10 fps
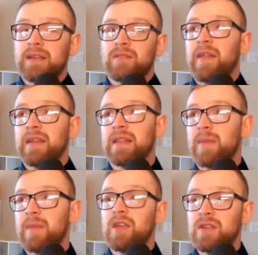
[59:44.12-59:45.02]
telling them,
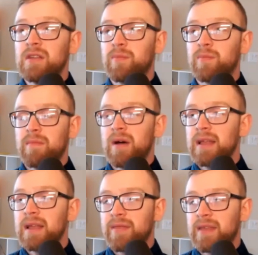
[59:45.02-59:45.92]
hey, you need to put money
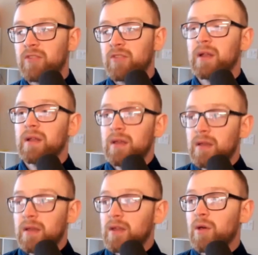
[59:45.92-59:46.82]
on things, but
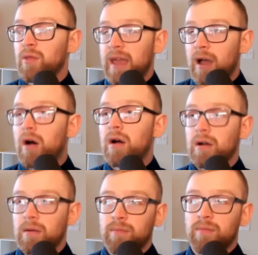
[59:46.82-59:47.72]
you know, they
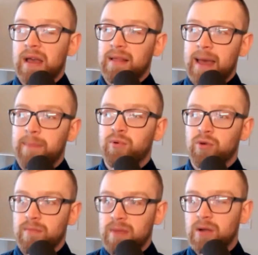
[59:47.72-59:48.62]
are like that
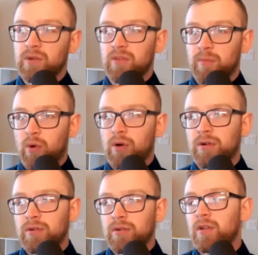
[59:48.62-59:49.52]
premier
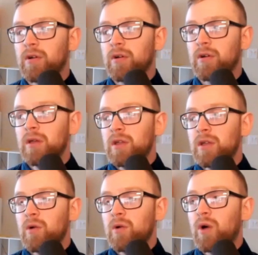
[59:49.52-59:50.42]
supporter. So, you
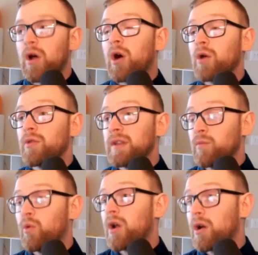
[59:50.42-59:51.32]
know, what are
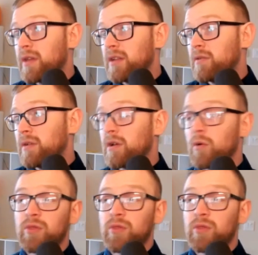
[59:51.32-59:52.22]
they doing, or
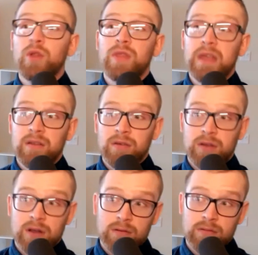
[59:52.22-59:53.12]
what could they do, you
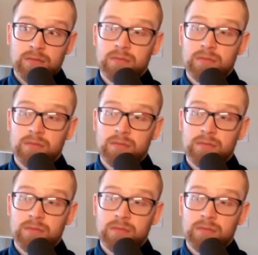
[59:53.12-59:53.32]
know?